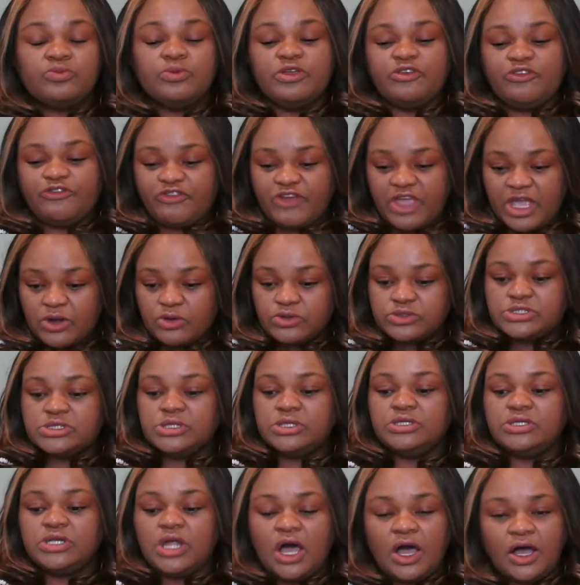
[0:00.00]
We failed to
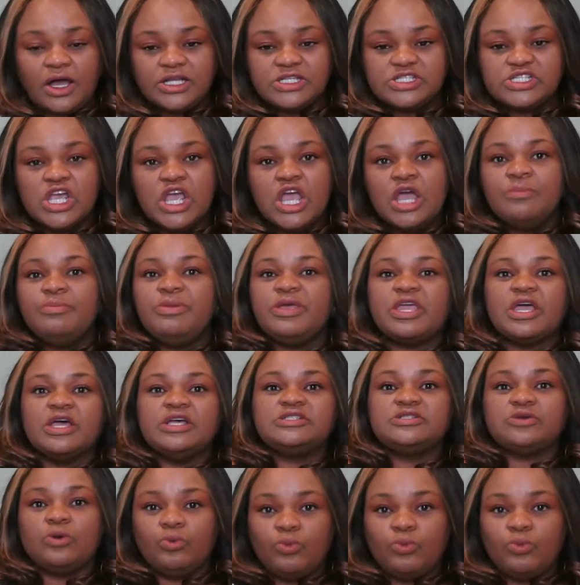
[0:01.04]
launch because